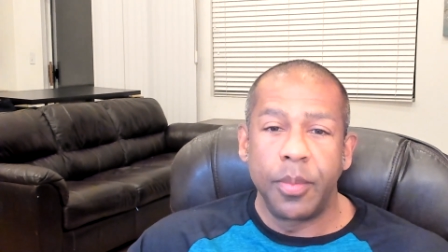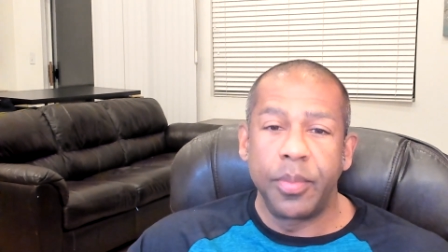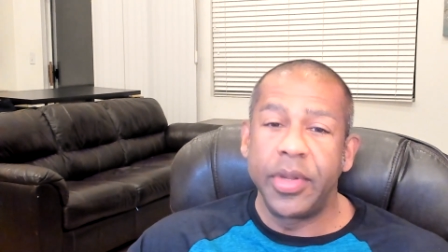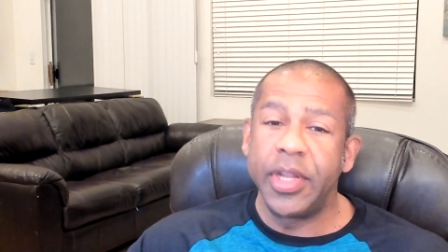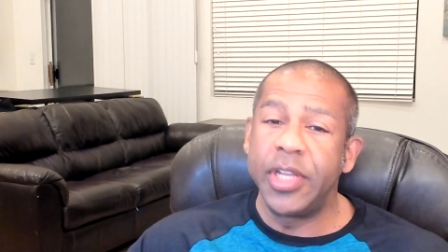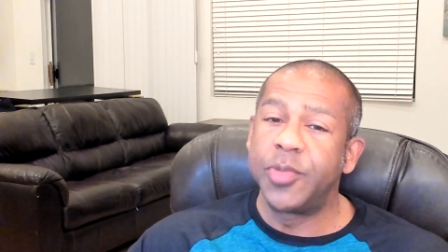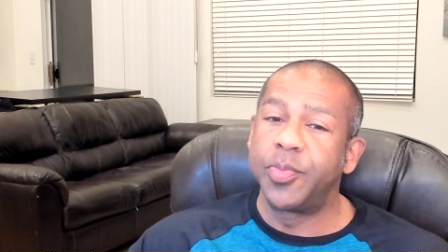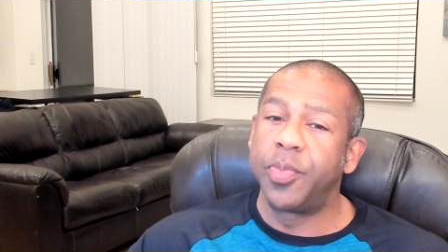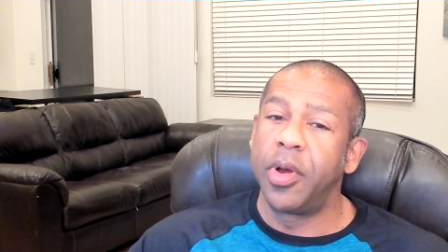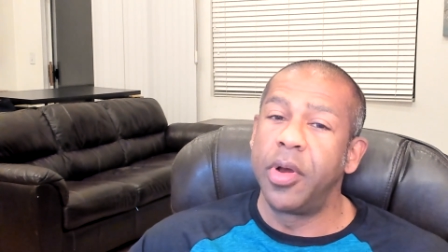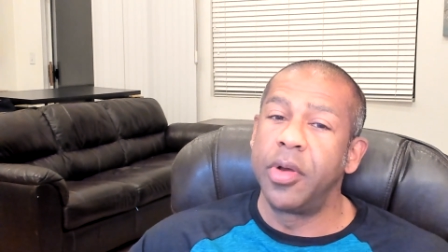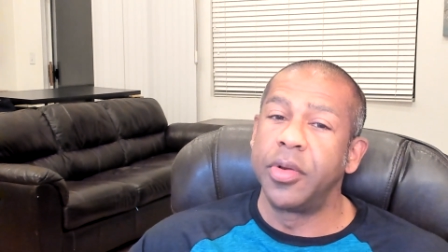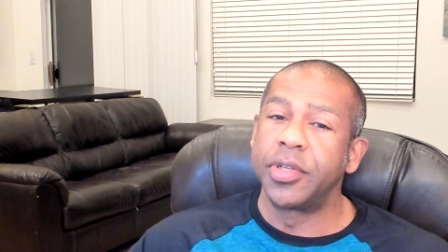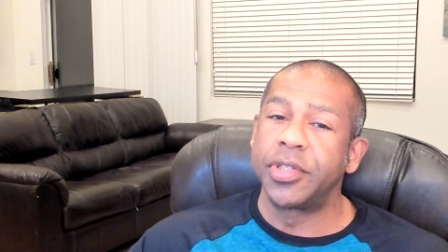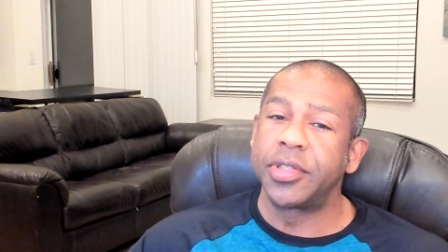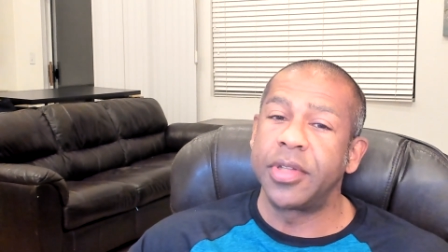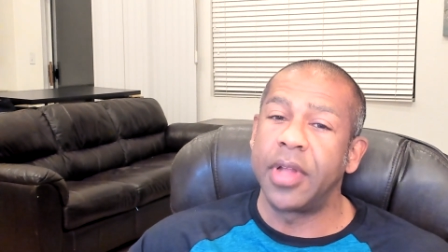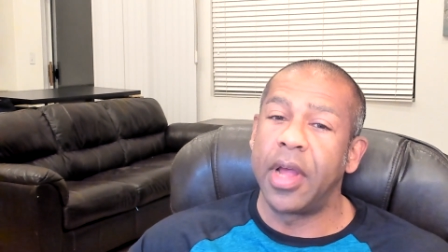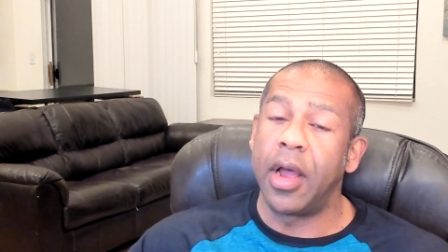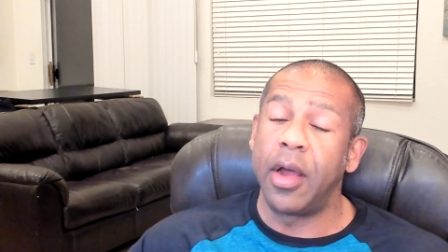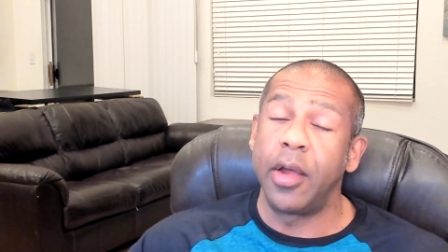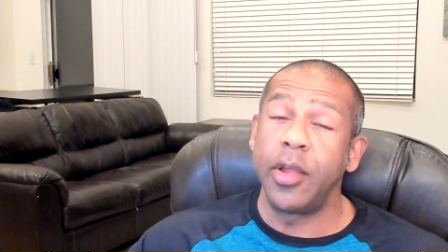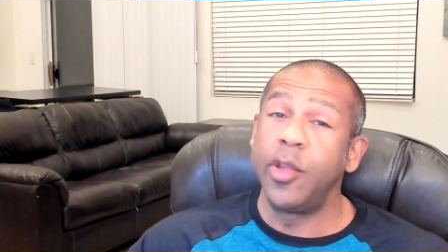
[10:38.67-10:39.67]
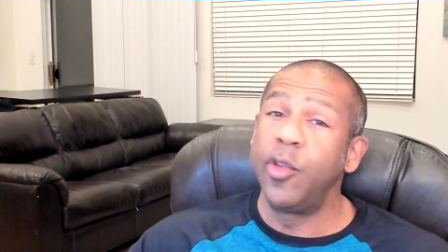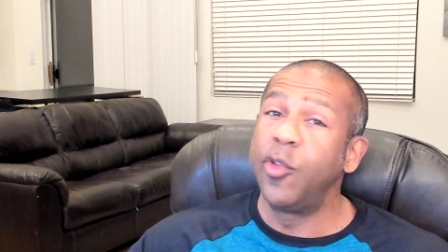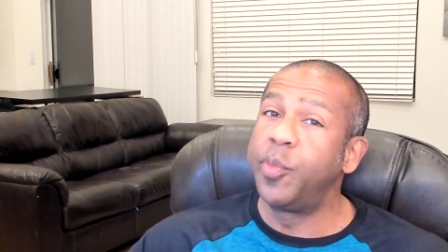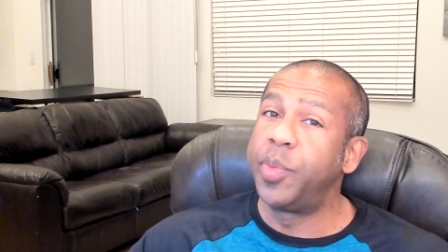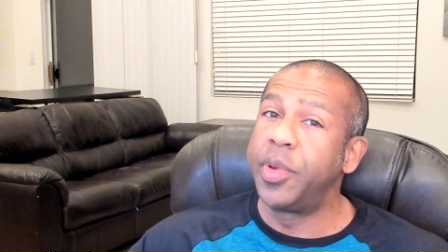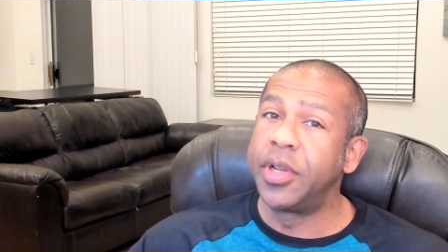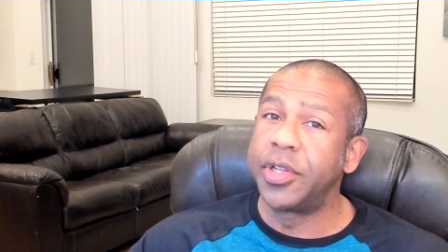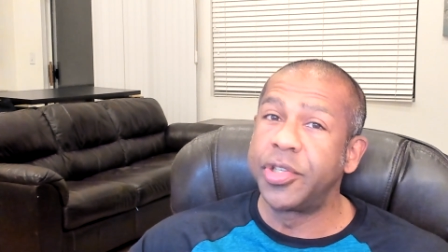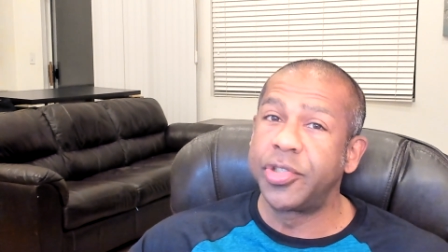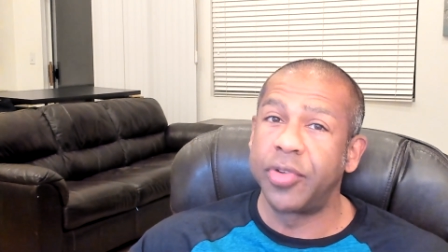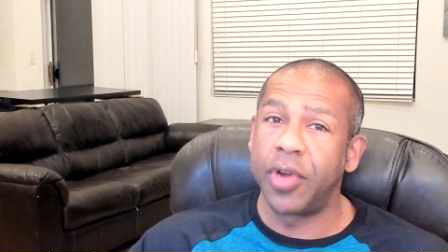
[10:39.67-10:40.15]
Please post how you've
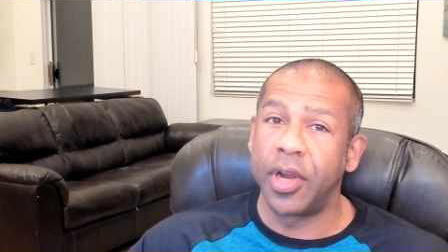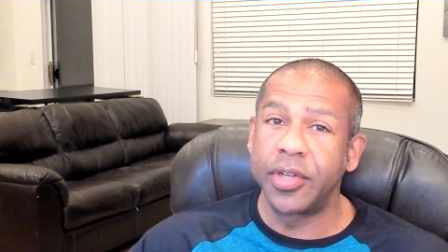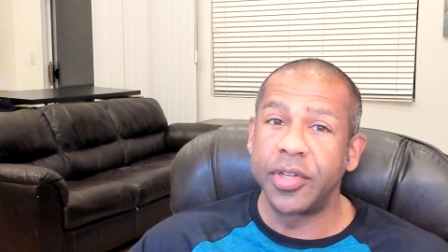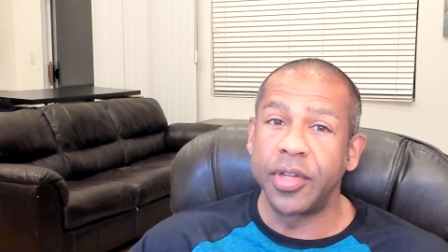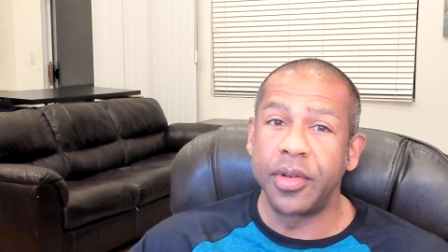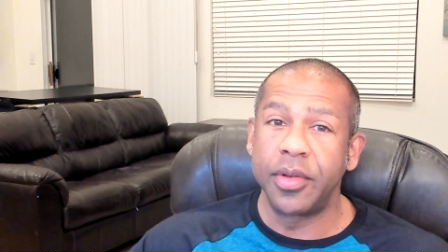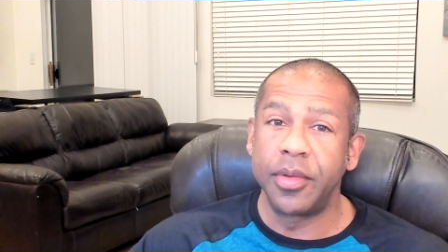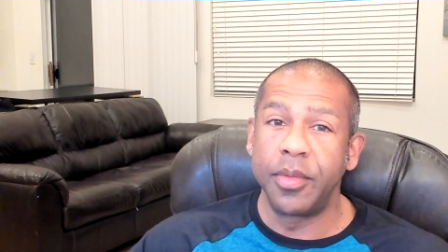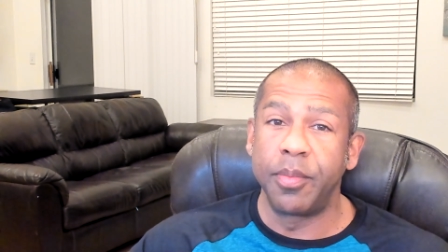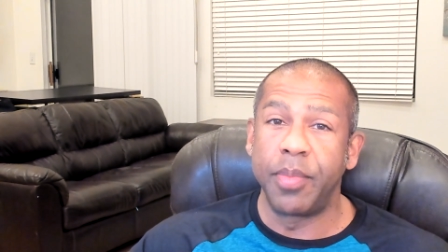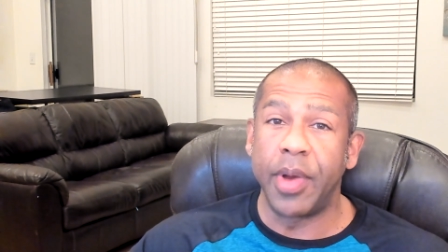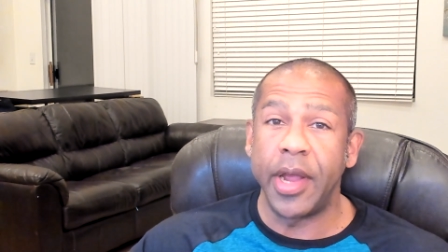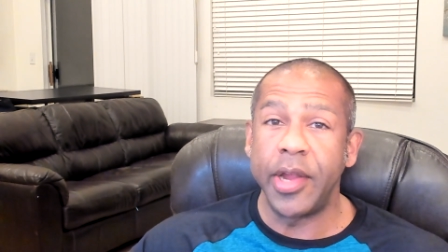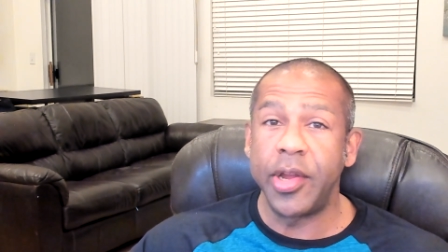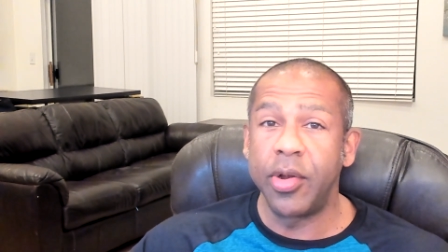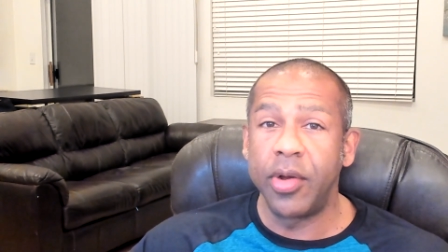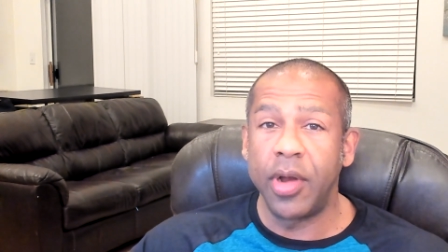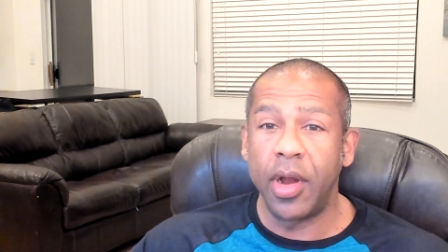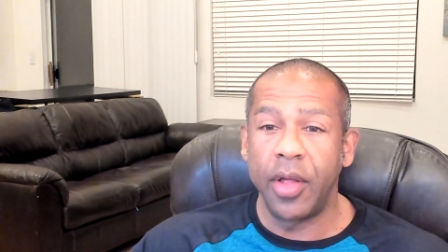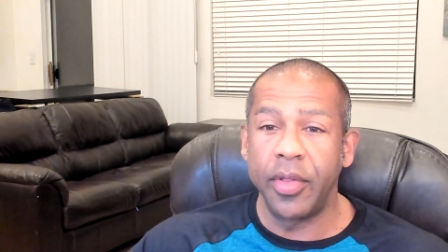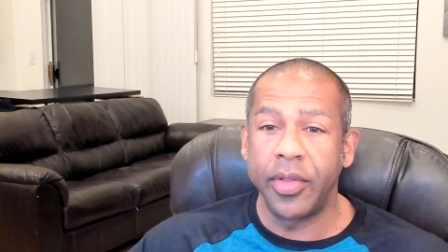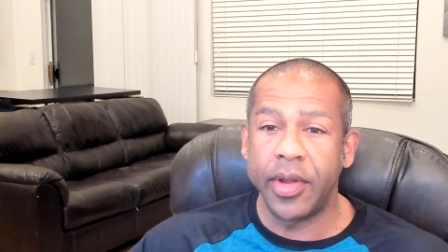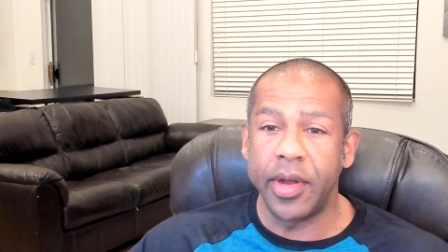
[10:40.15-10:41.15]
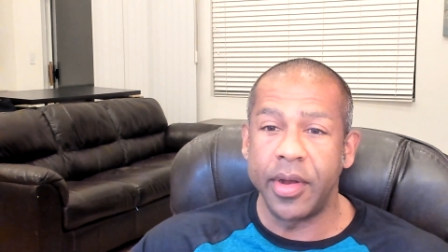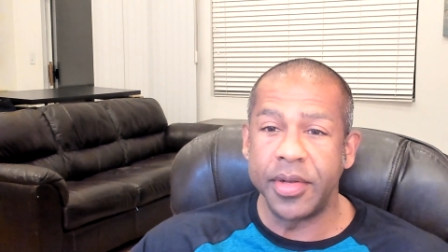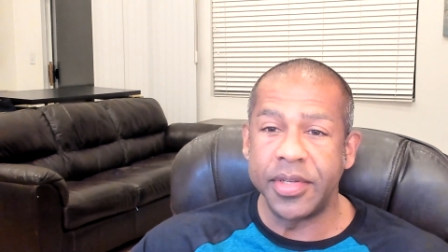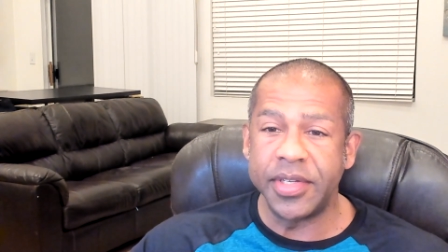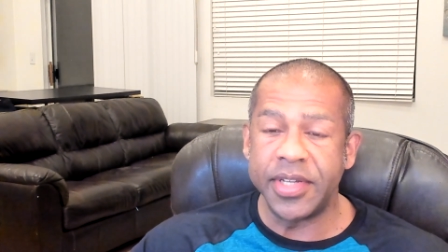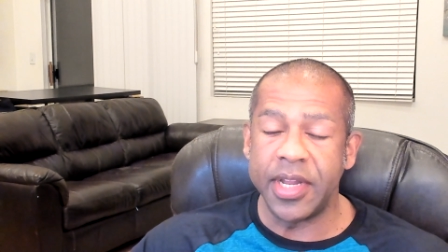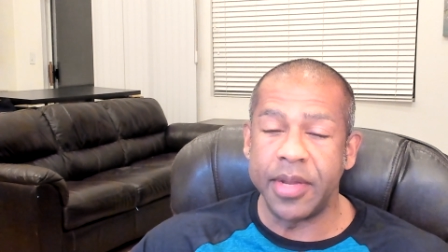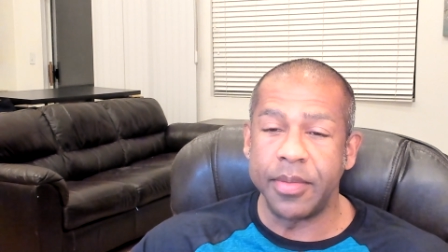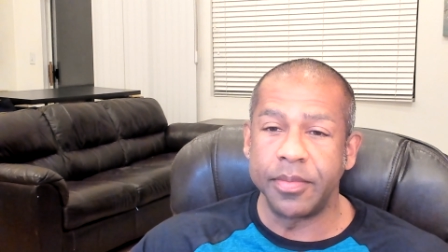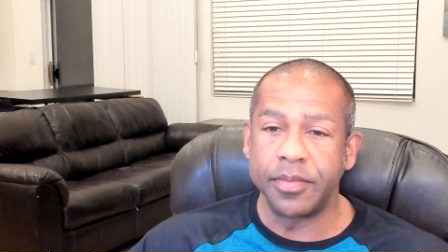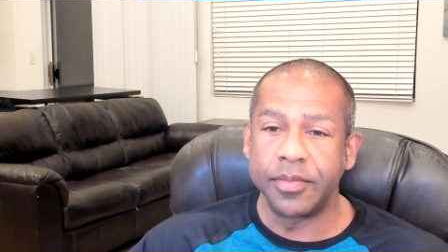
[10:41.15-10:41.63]
been instructed by your healthcare
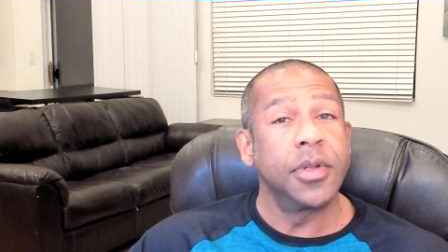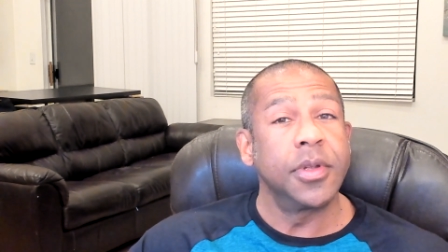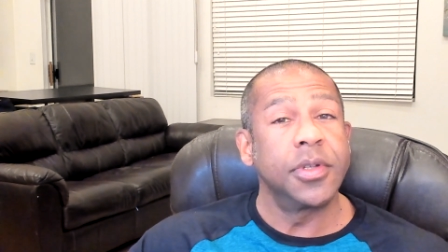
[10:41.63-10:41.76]
team.